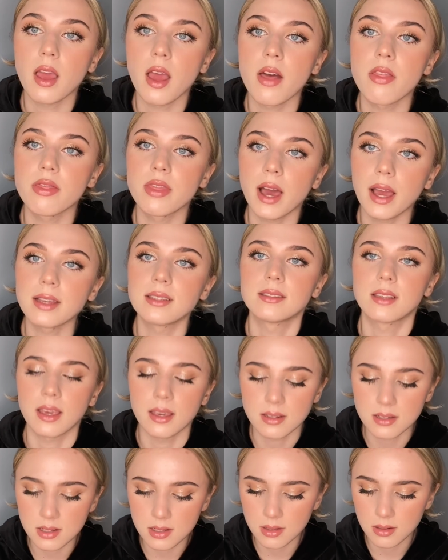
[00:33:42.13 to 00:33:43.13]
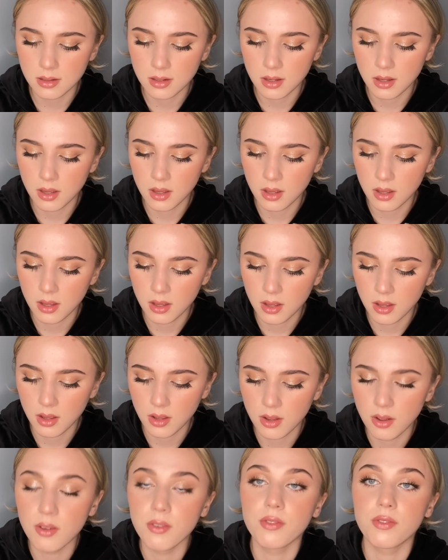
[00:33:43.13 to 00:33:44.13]
And that is it
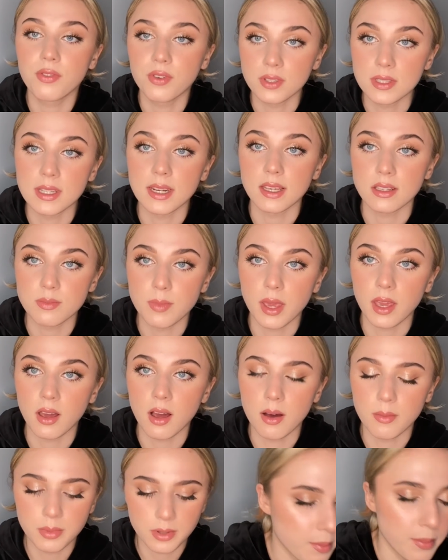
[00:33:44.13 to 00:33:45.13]
for today's makeup.